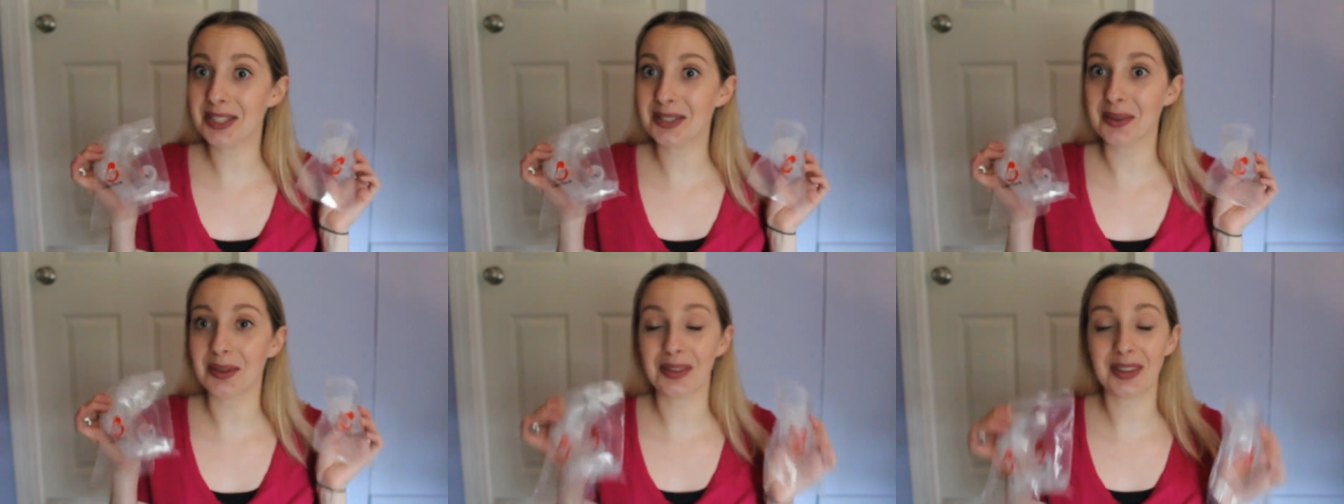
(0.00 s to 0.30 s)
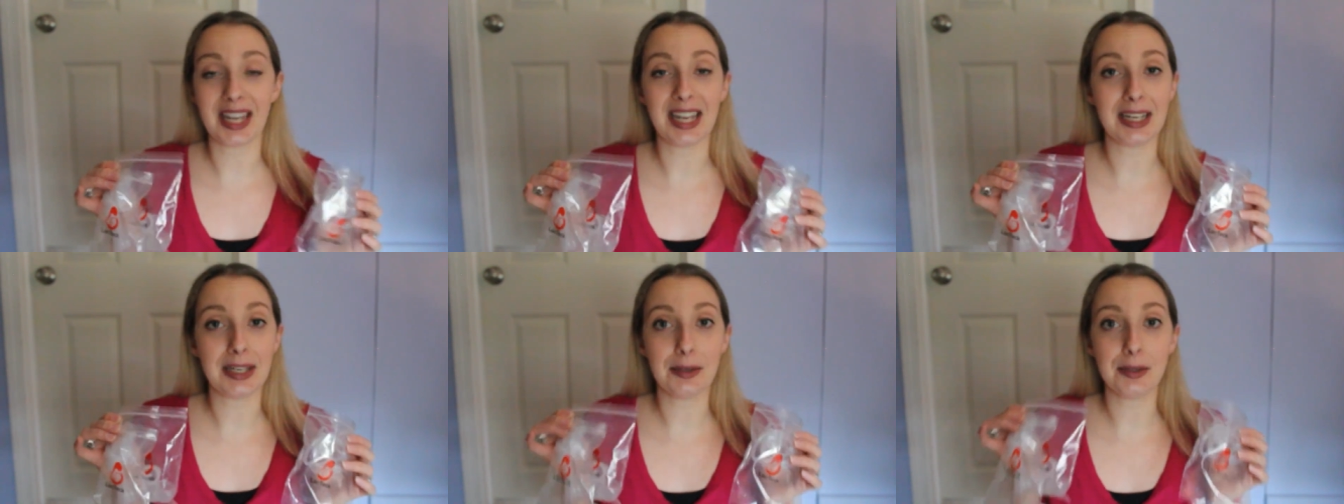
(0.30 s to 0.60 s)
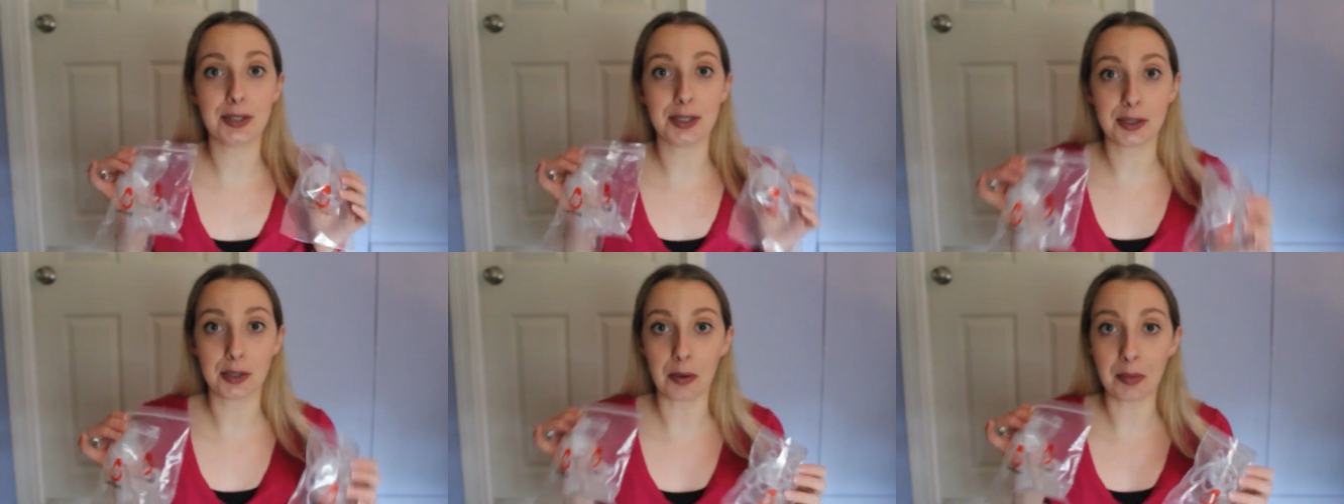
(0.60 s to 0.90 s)
So thank you
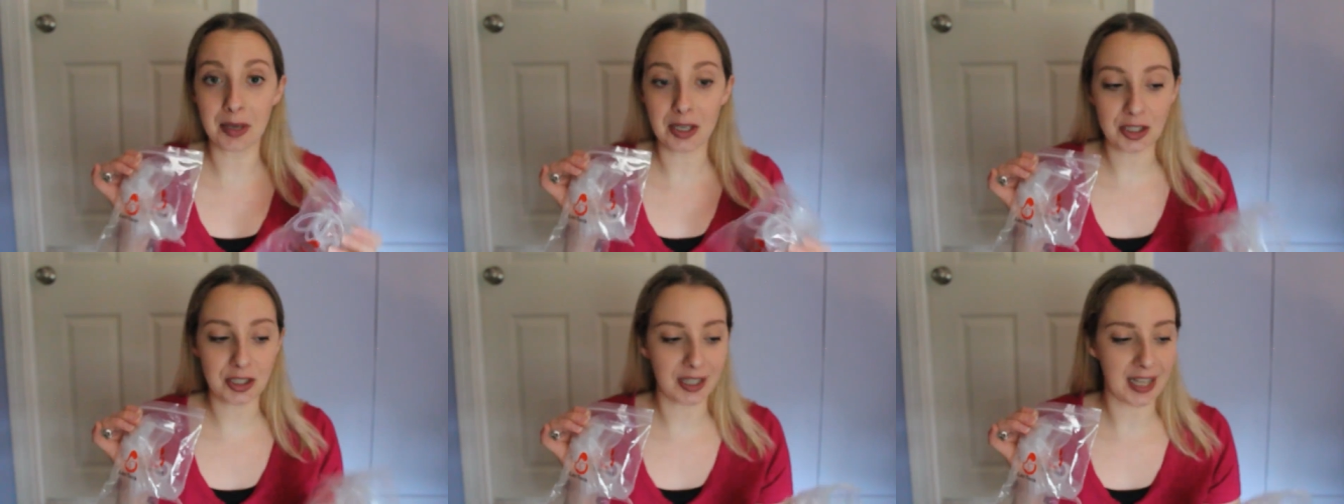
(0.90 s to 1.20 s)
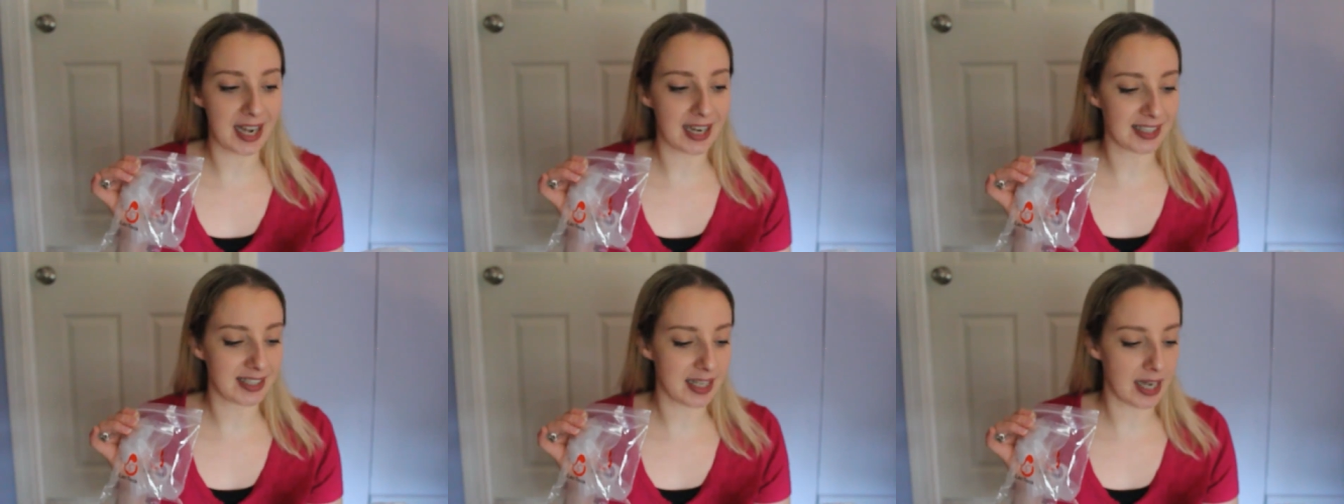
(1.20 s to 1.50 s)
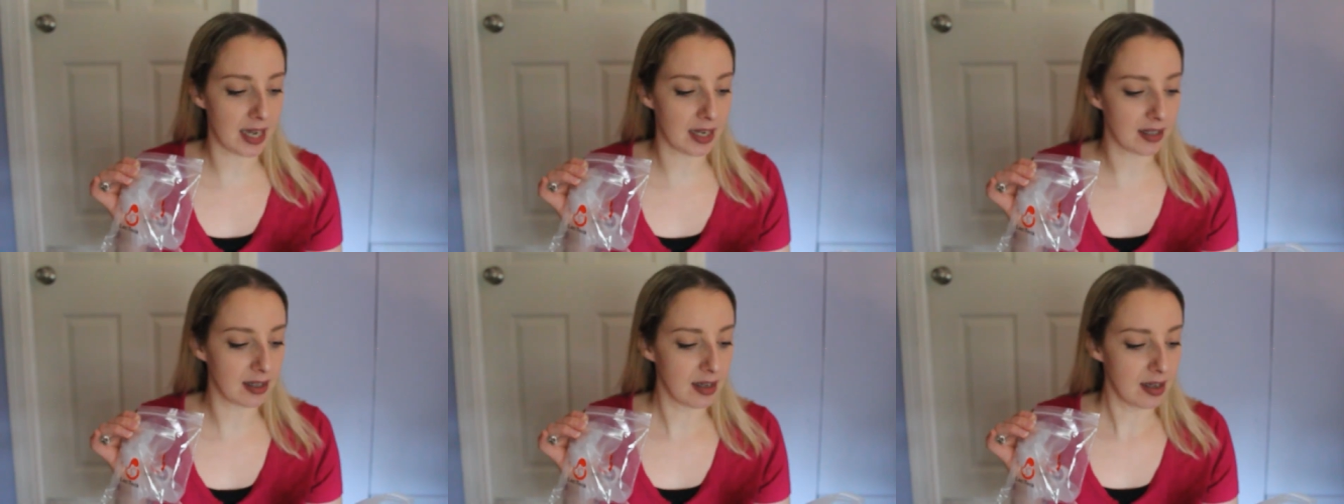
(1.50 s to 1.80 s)
so much,
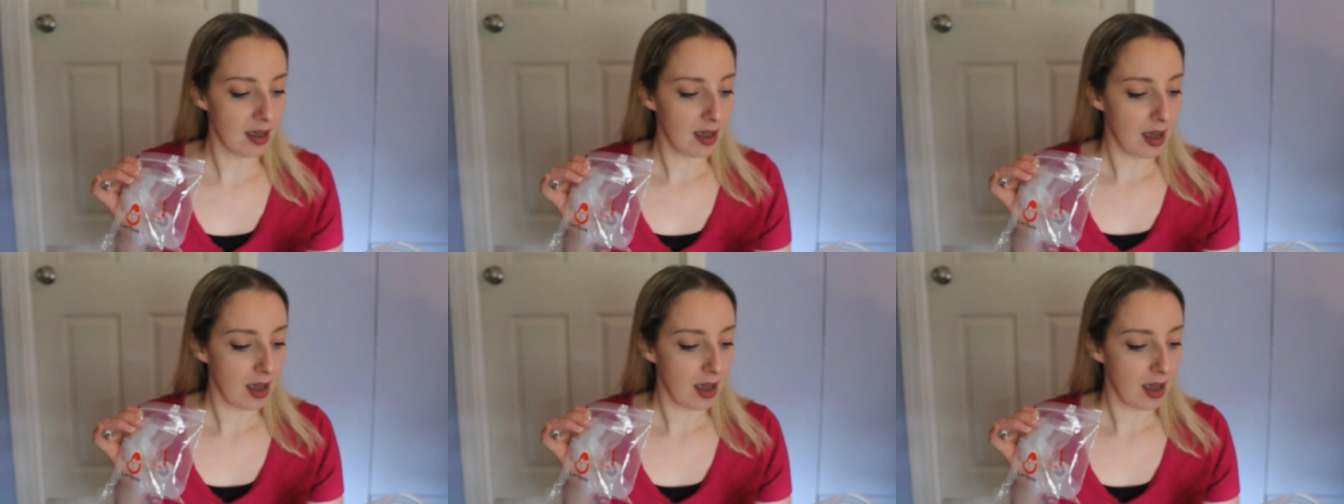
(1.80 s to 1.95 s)
LacTeck.